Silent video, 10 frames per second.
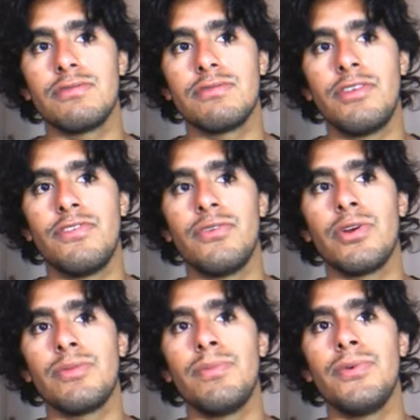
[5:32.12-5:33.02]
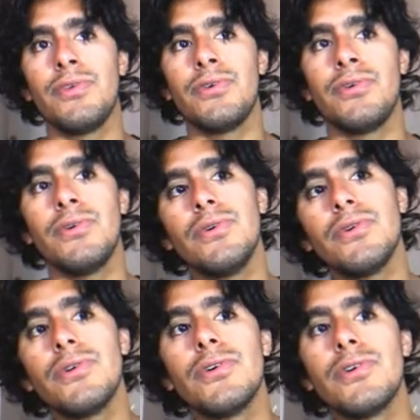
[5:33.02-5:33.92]
if you want Vue,
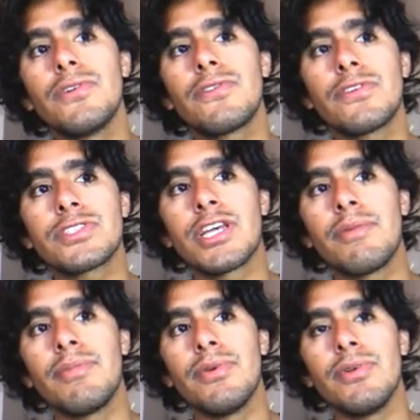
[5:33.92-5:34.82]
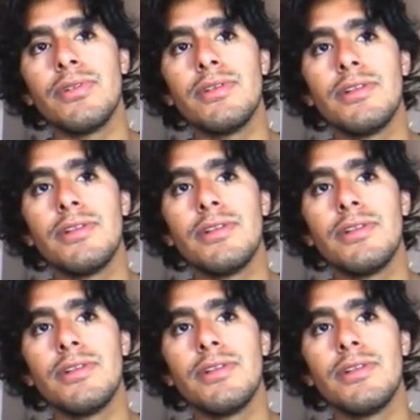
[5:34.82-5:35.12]
example,